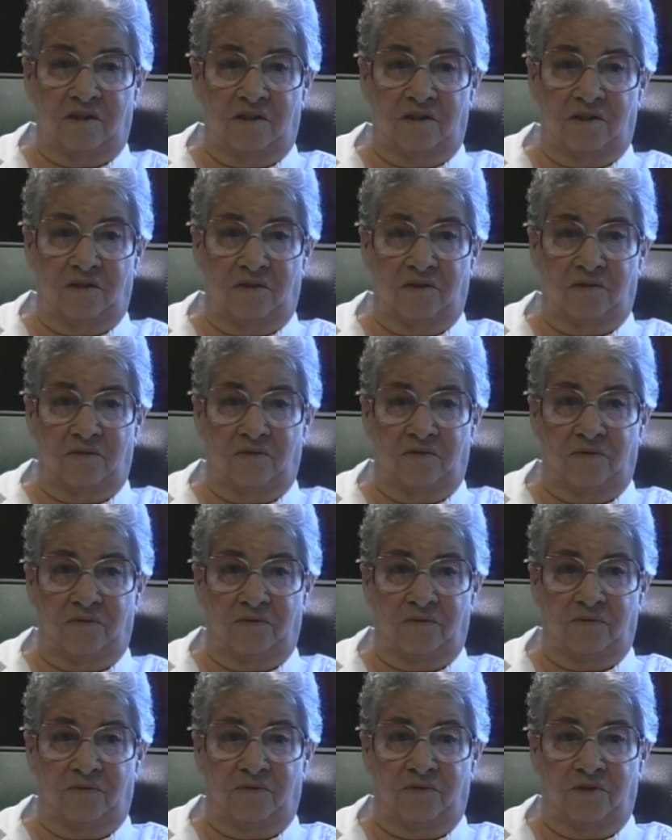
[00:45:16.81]
uh,
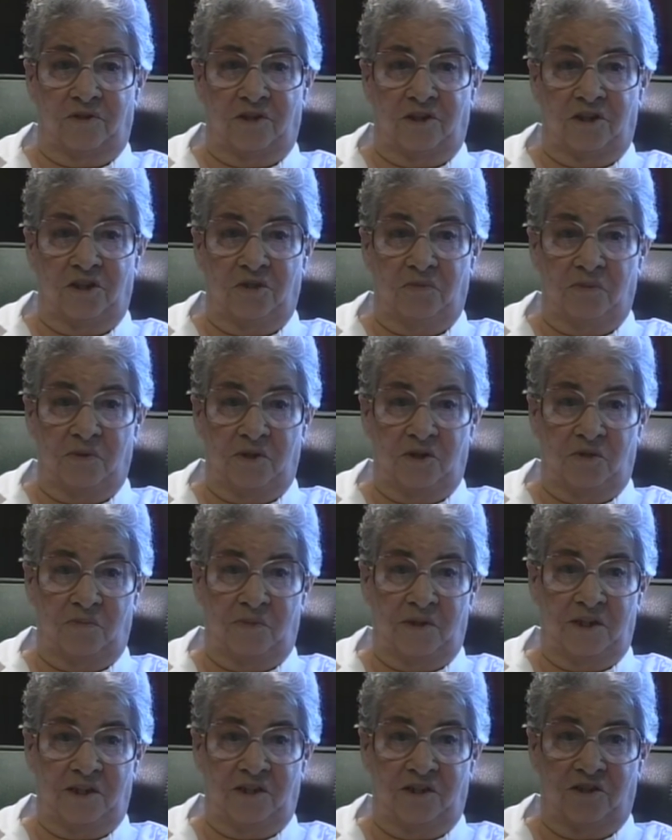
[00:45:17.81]
for the husbands to
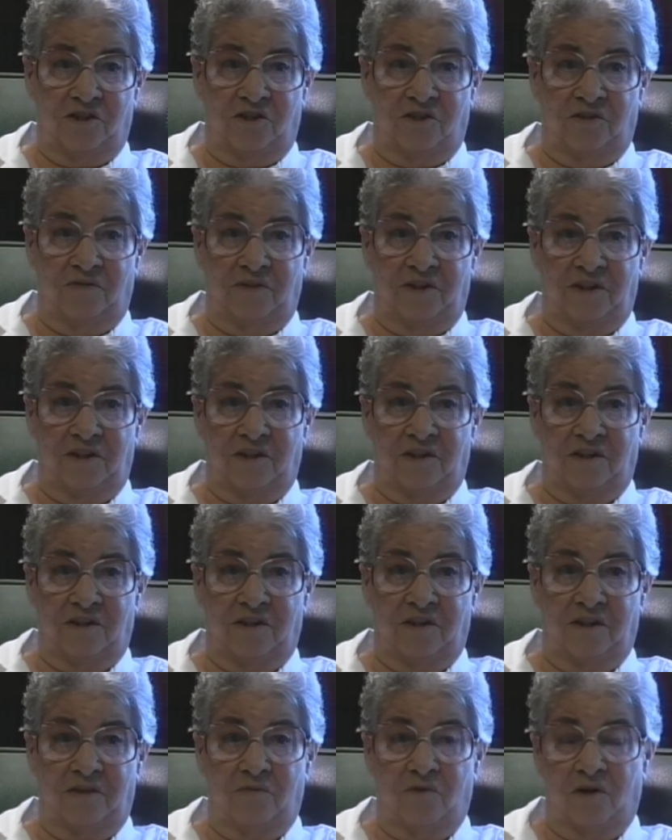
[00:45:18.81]
be in service.
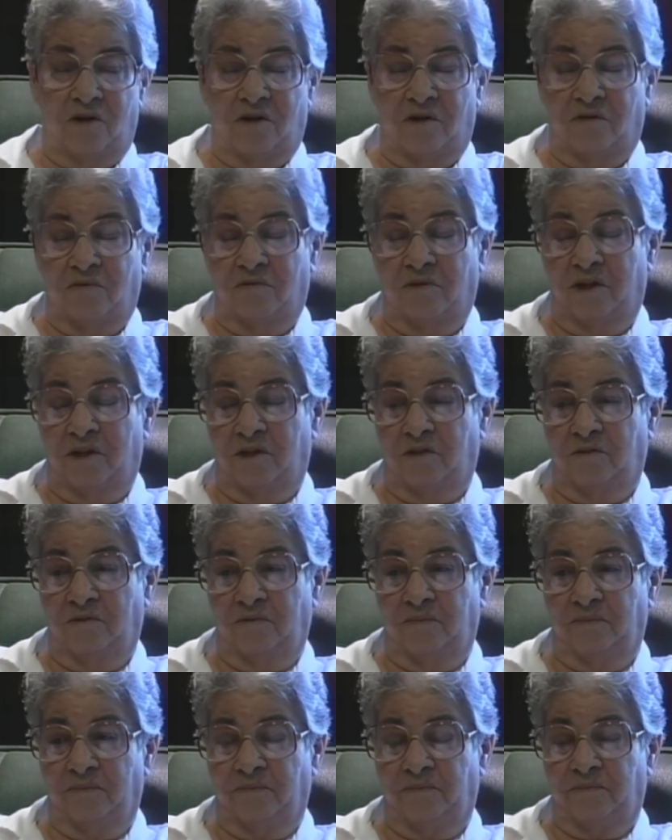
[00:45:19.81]
They were all
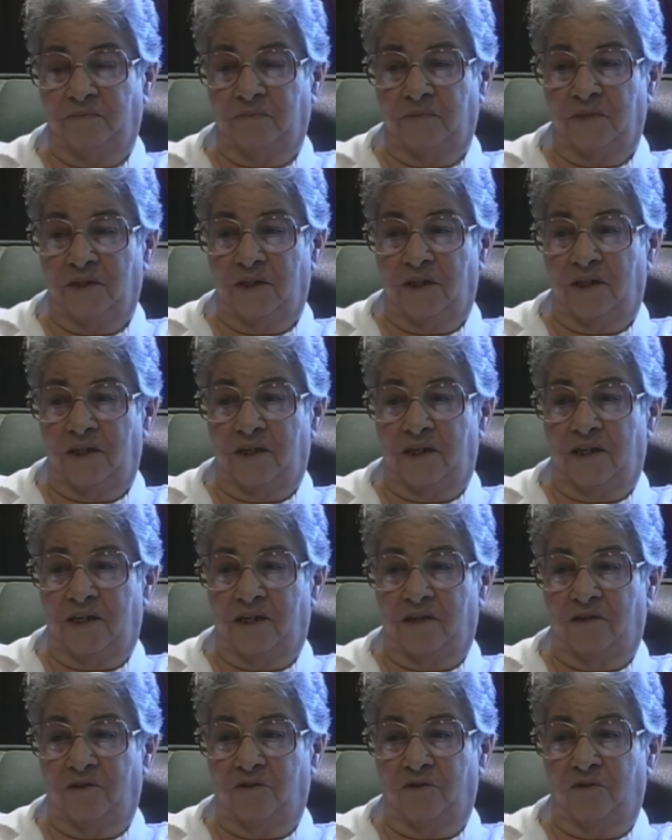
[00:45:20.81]
gone, and
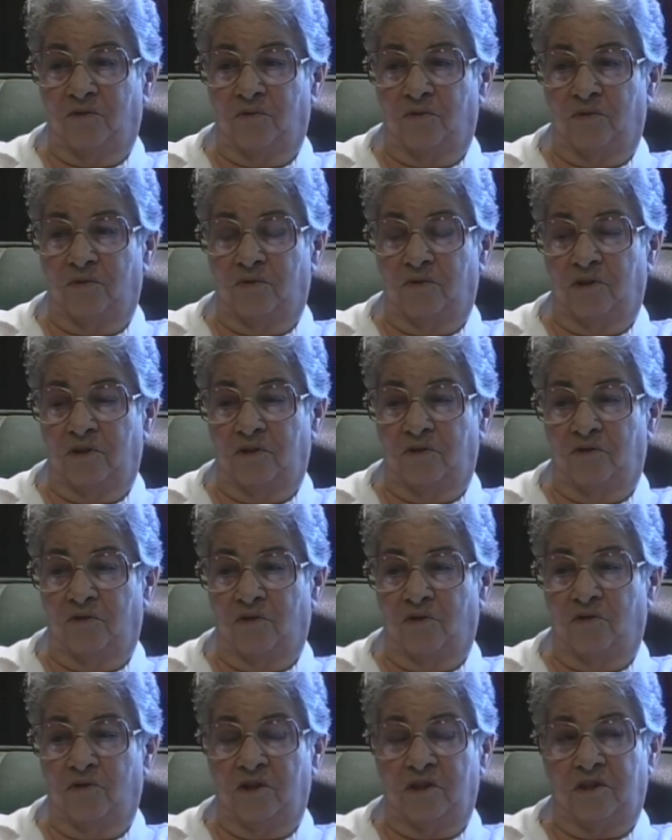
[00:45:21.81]
I learned to run
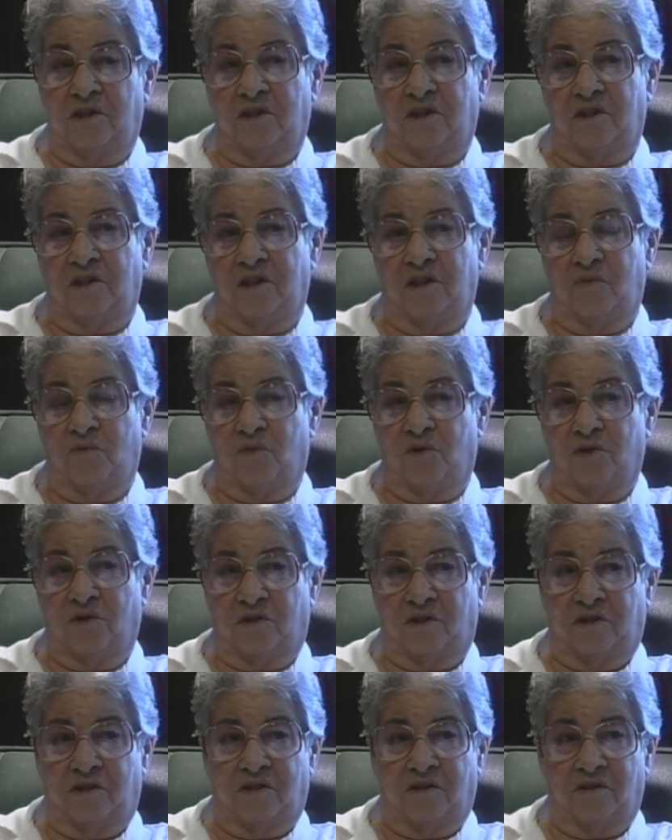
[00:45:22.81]
drawings and work
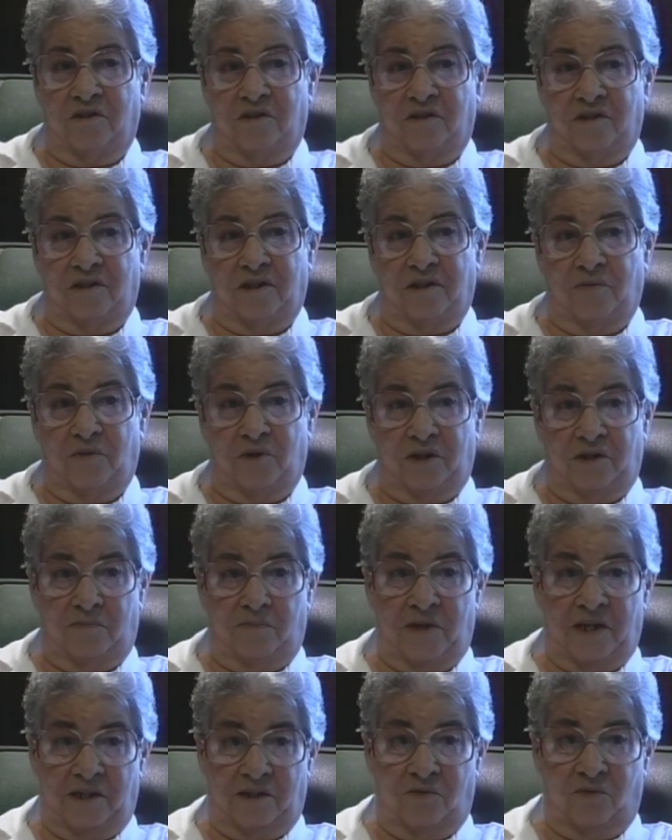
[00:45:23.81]
till I went
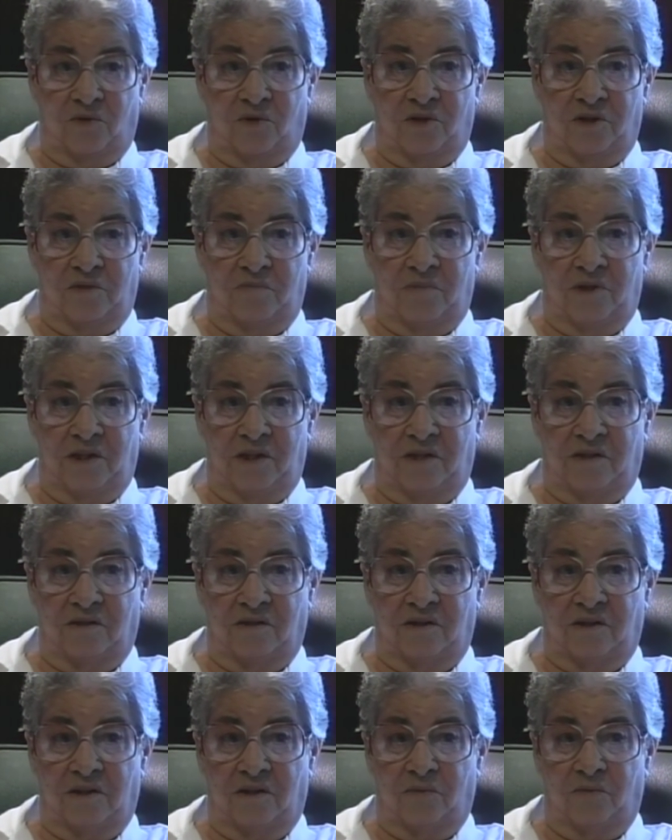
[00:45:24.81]
back to work at
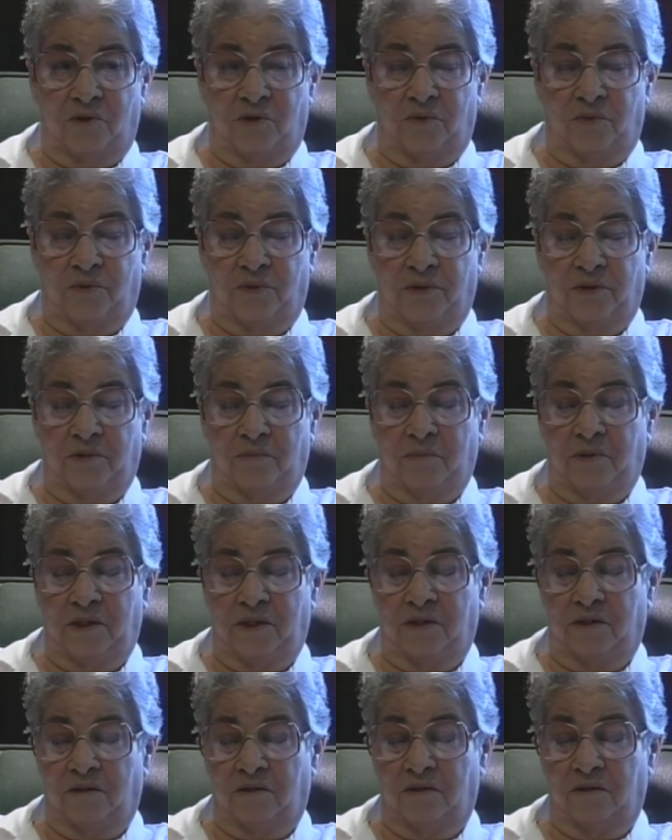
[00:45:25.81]
Belk's. Till I went to work at
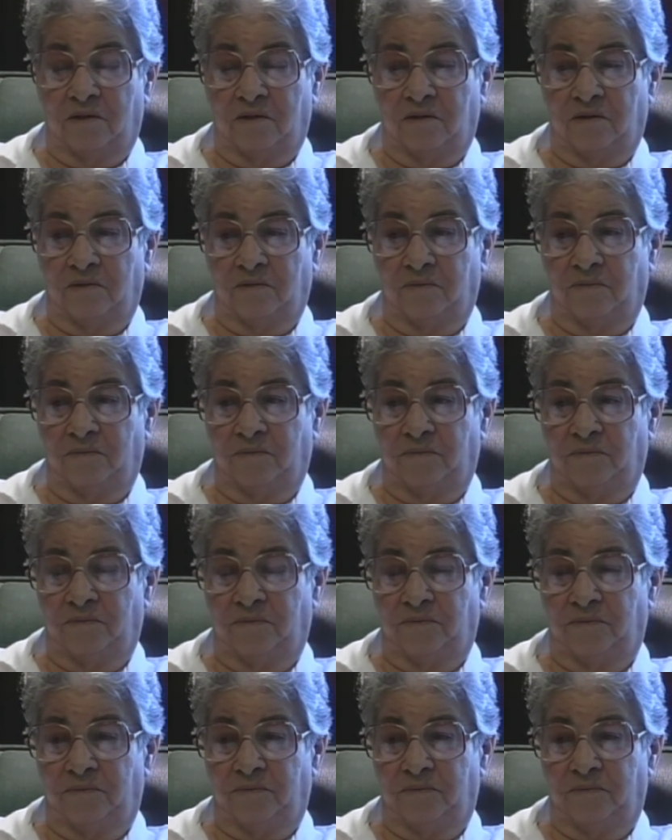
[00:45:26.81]
Belk's,
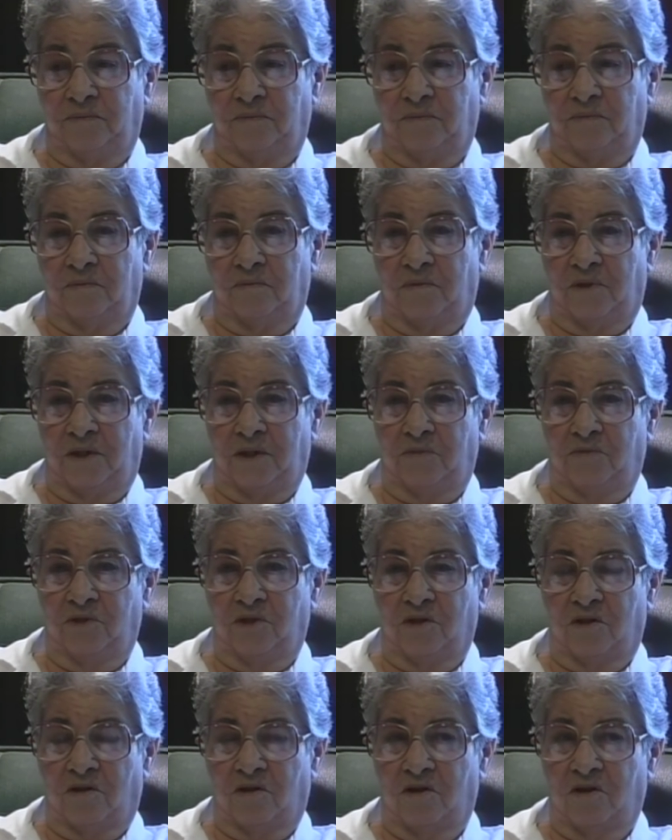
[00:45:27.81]
but it
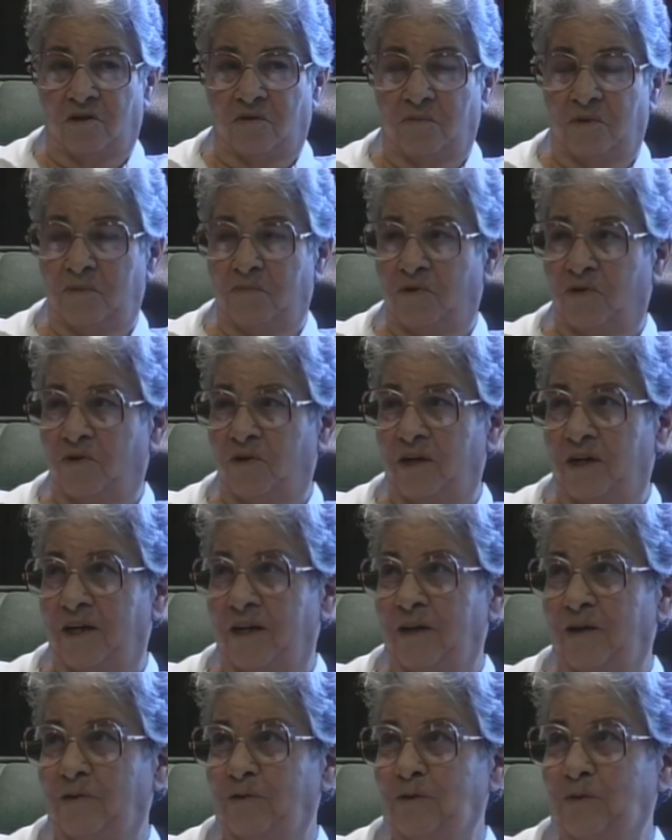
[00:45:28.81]
was hard on me, boy. I
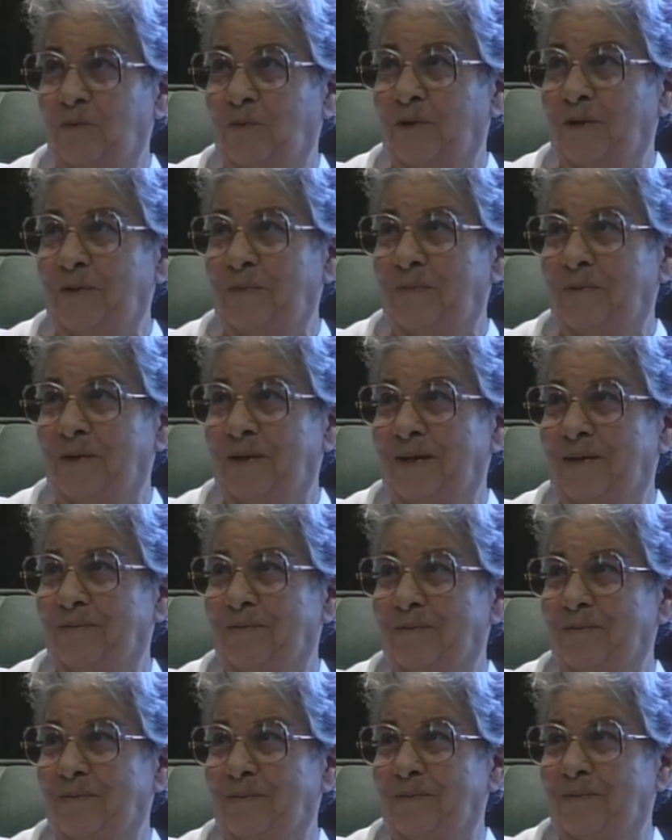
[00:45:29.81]
lost weight when I
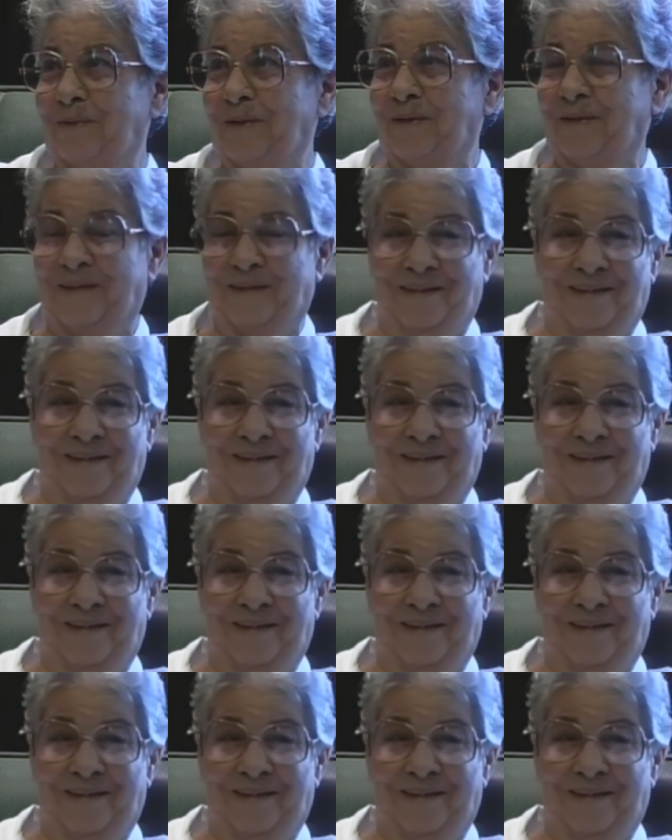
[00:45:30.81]
went